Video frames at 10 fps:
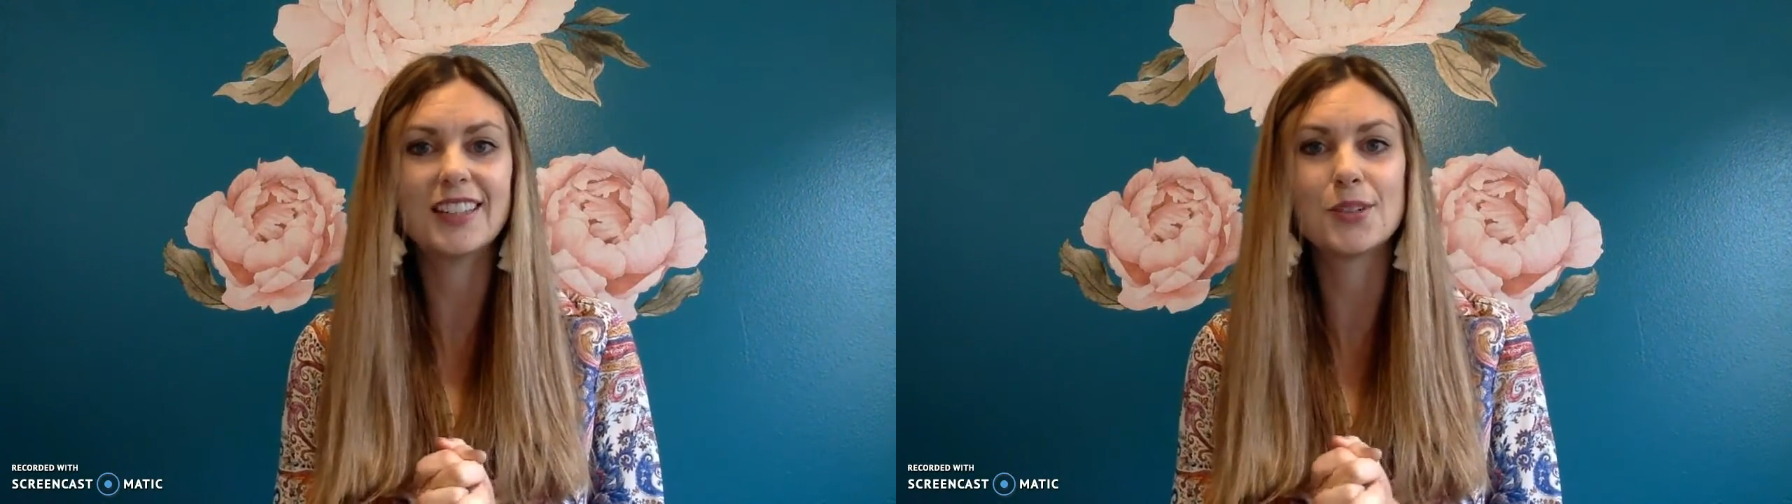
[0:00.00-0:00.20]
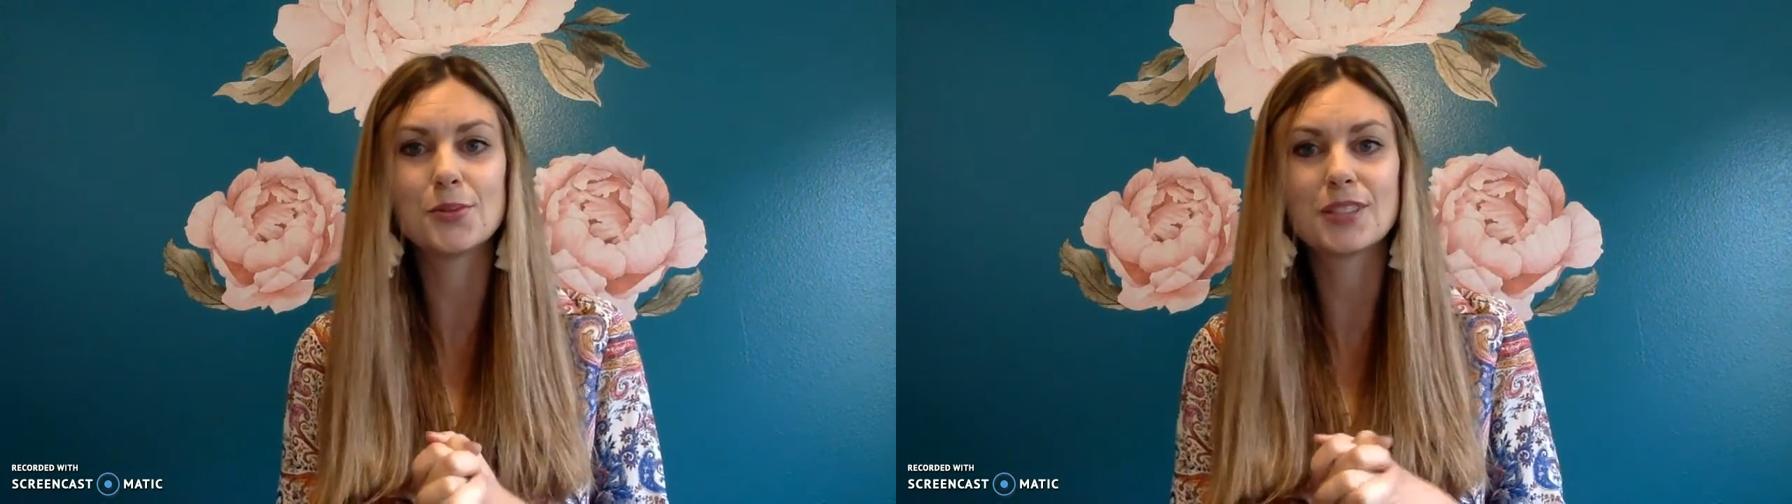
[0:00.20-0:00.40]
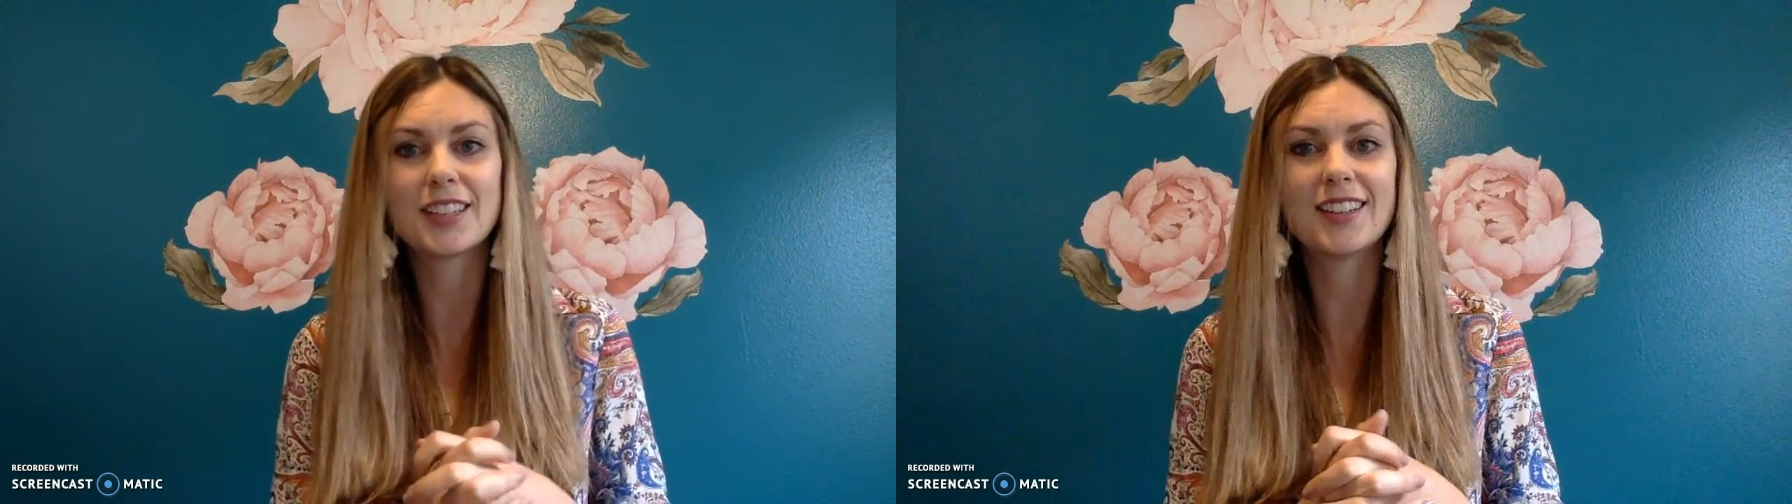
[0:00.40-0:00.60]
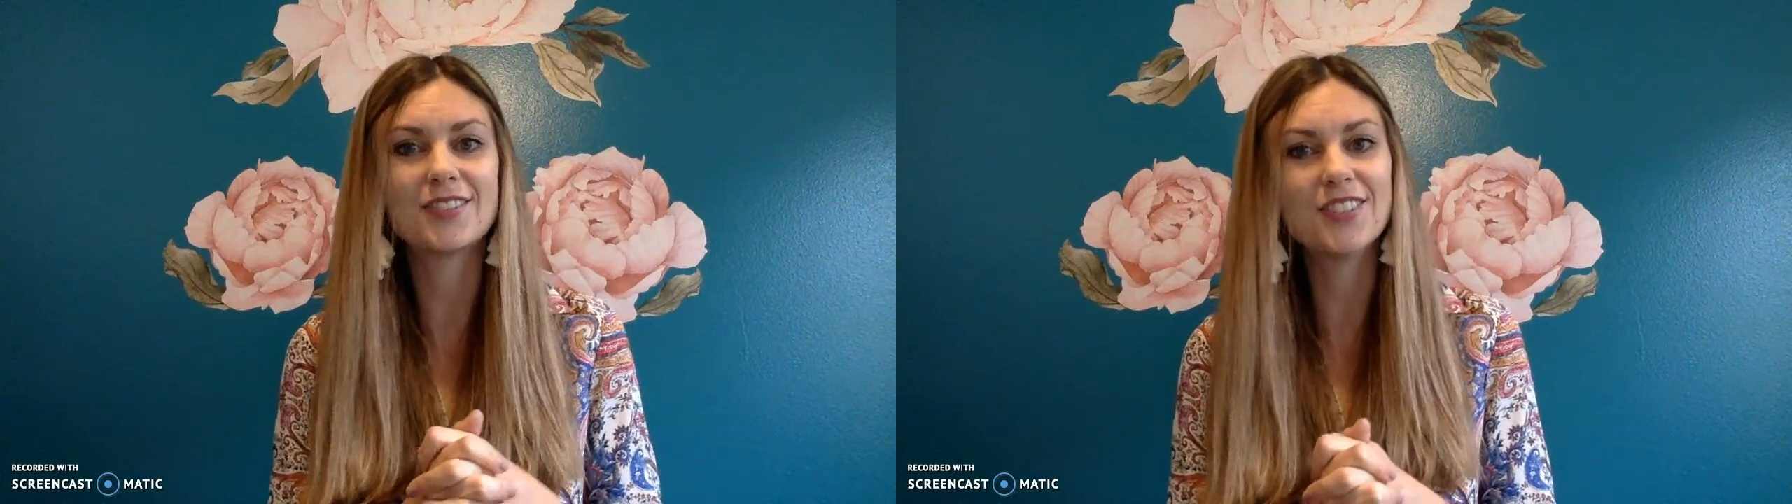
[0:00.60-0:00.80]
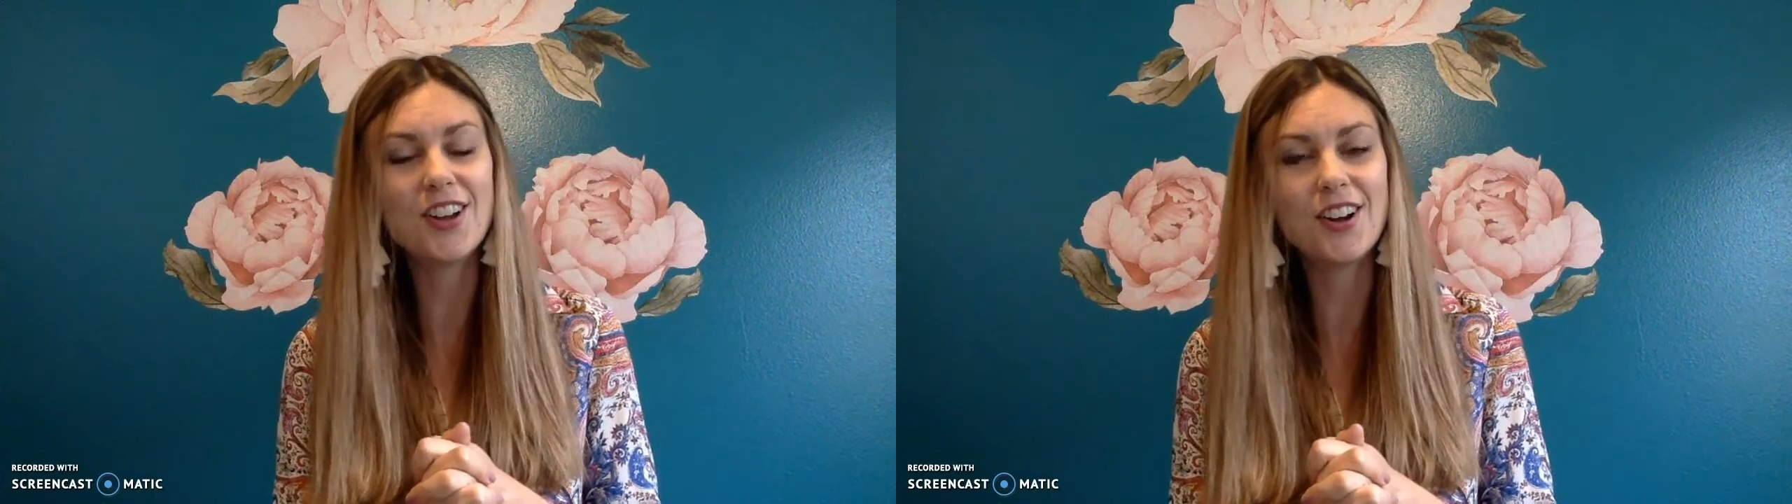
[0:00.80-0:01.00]
I know it was kind
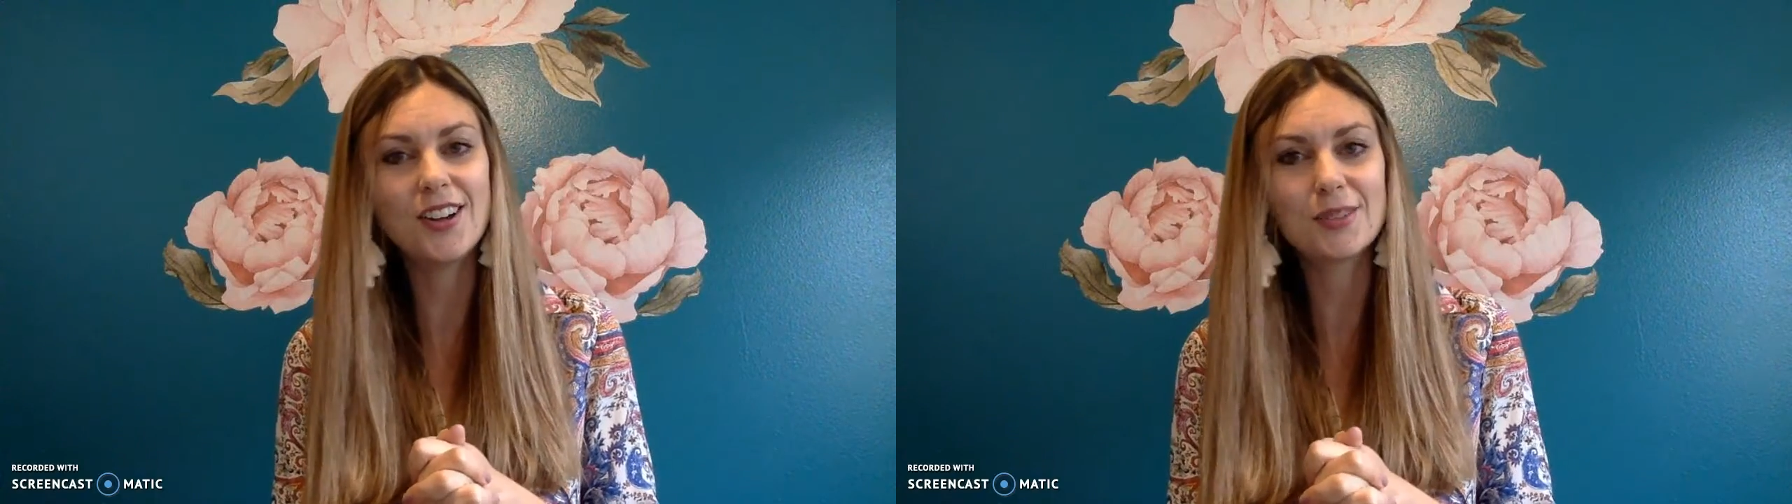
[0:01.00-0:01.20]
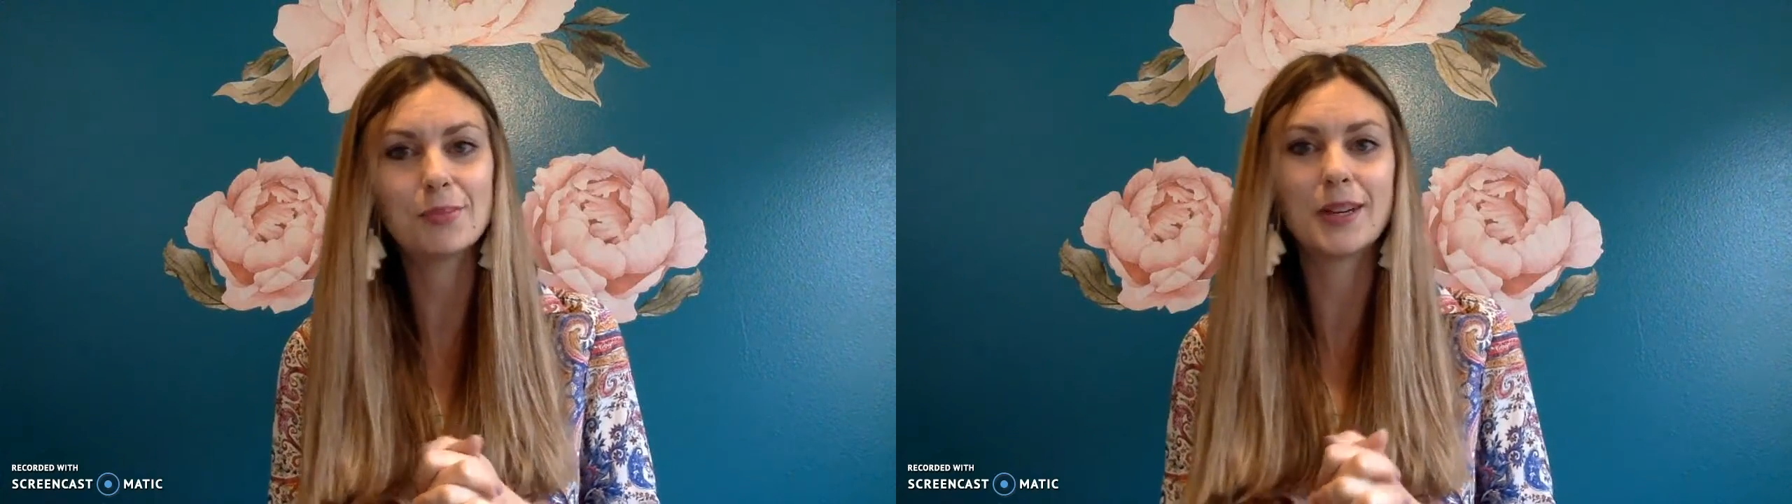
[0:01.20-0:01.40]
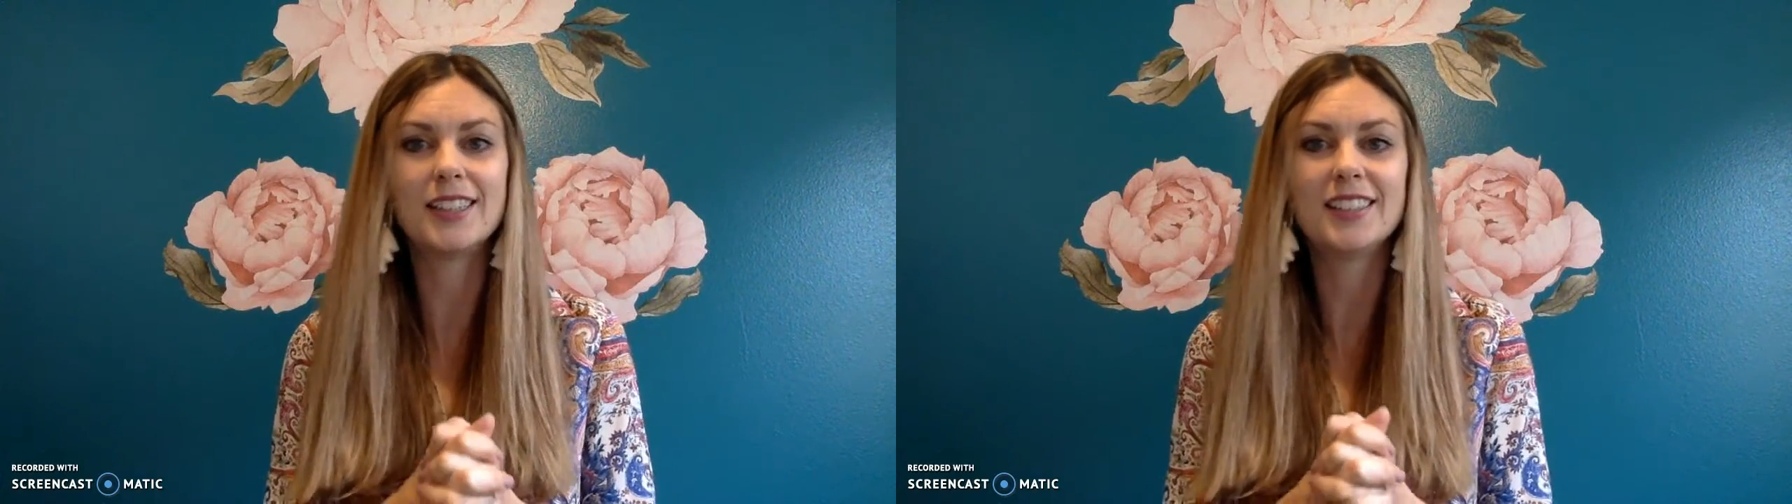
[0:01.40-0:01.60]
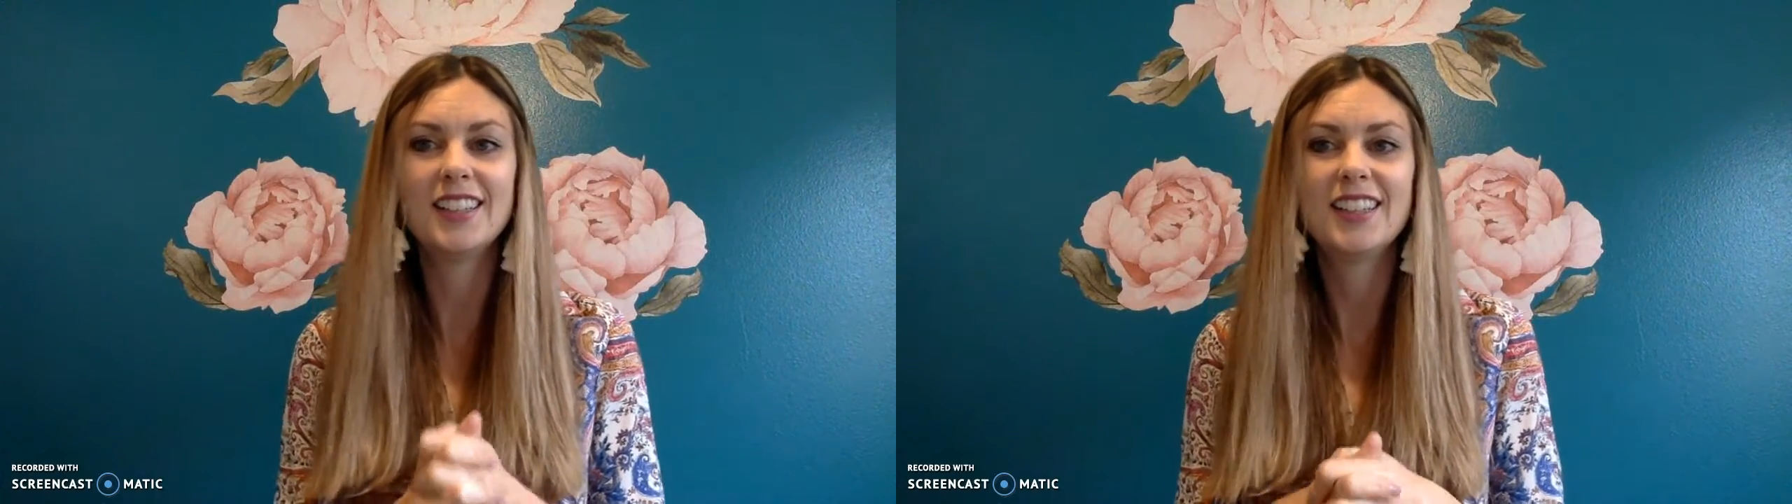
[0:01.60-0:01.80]
of long, but